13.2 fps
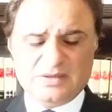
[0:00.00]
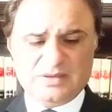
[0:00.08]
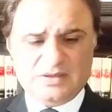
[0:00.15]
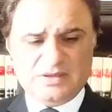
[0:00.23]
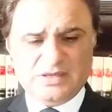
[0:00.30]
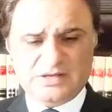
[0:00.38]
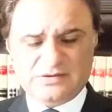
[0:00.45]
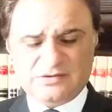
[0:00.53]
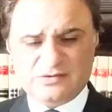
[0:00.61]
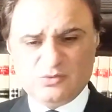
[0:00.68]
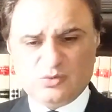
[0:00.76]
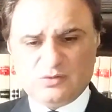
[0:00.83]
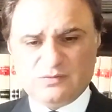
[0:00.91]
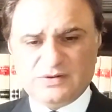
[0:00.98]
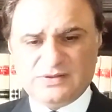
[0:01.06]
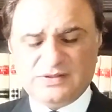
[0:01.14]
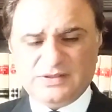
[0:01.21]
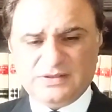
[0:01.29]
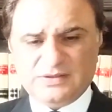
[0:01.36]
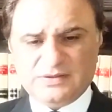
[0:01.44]
Here it is
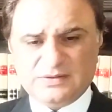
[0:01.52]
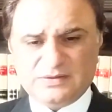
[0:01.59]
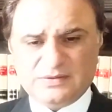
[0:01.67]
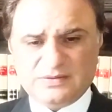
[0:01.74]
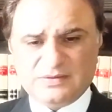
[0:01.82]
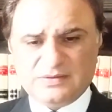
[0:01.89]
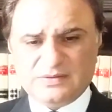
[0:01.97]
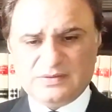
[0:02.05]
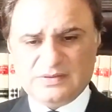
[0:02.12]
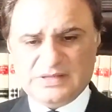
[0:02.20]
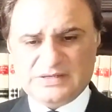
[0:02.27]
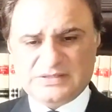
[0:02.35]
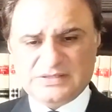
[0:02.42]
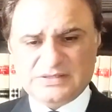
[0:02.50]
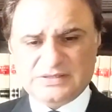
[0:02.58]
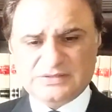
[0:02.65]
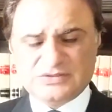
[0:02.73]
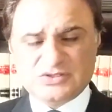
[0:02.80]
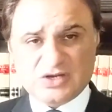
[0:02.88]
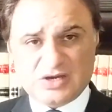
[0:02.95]
noteworthy
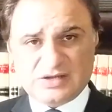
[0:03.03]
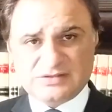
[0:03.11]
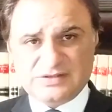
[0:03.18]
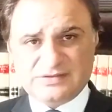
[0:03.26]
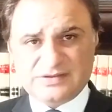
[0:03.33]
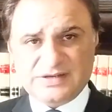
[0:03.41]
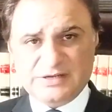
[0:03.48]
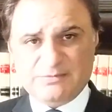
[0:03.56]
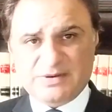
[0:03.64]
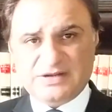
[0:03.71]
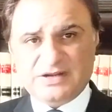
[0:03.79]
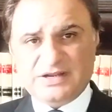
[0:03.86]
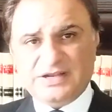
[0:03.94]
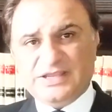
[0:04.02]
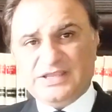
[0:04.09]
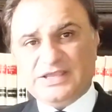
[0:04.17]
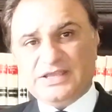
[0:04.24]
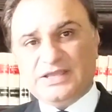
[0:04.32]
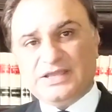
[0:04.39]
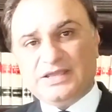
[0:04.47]
that charge is independently
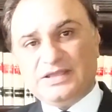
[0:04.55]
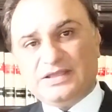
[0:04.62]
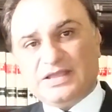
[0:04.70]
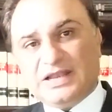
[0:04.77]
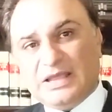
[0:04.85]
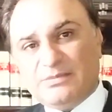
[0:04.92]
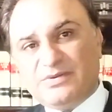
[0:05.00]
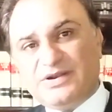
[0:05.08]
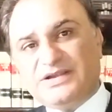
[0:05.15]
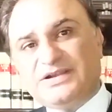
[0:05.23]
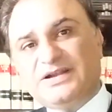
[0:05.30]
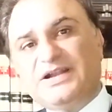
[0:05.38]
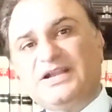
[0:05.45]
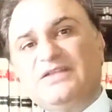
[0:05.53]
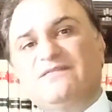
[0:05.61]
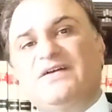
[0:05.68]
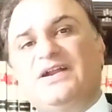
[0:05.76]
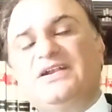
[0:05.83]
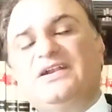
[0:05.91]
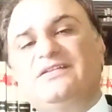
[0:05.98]
elaborated and
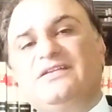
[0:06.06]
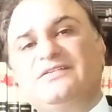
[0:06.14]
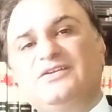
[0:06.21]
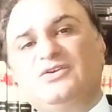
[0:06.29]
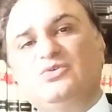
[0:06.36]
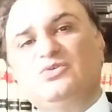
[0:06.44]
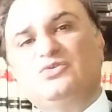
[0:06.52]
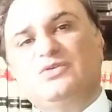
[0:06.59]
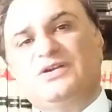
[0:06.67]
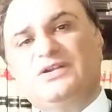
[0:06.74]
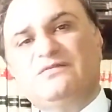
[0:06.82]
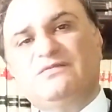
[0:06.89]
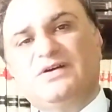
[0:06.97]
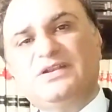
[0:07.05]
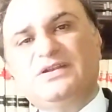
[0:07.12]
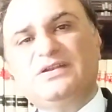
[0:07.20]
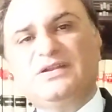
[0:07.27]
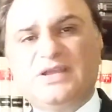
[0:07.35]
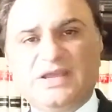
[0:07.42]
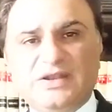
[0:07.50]
defined in section 221
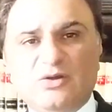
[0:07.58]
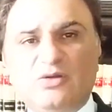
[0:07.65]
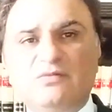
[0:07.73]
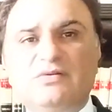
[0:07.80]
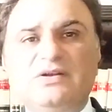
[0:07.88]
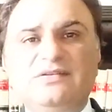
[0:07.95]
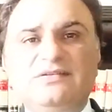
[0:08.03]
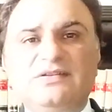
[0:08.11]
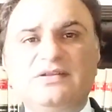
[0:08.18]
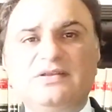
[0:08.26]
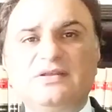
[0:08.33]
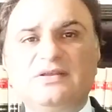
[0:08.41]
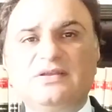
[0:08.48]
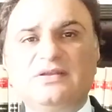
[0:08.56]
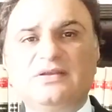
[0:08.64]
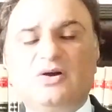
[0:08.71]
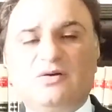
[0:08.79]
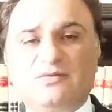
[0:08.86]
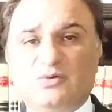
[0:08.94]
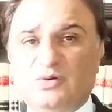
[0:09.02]
and onwards
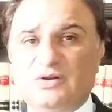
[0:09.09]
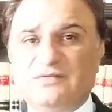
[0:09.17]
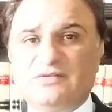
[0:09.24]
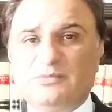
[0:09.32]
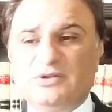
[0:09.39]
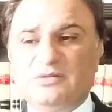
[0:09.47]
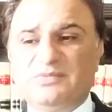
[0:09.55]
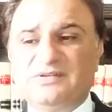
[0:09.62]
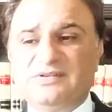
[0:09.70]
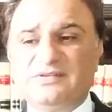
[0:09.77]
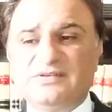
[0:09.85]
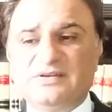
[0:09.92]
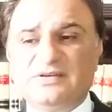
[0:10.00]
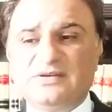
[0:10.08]
of Code of Criminal Procedure,